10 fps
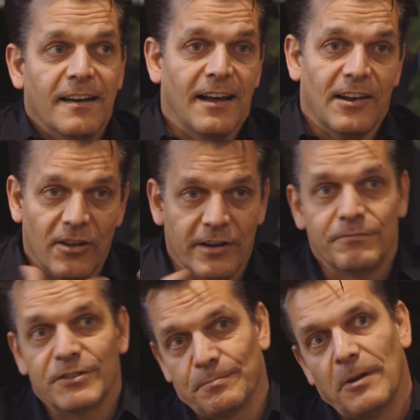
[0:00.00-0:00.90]
a lot
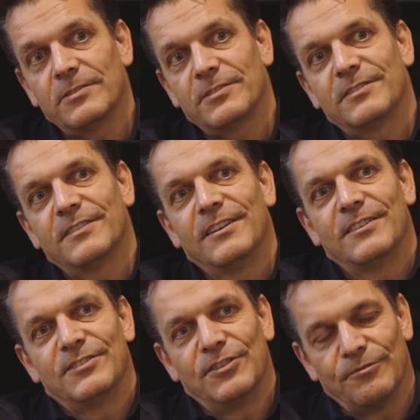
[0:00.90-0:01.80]
of response
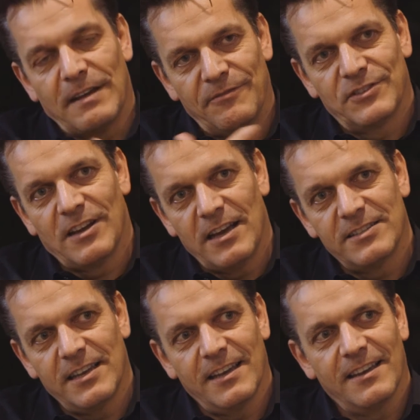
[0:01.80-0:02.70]
to your
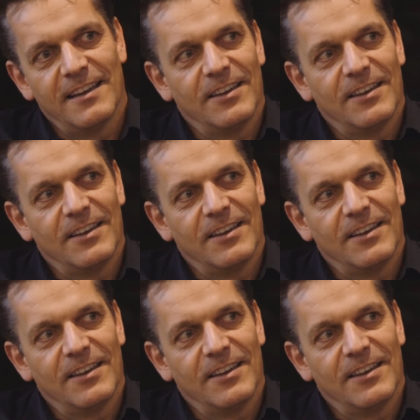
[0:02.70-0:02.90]
advertising,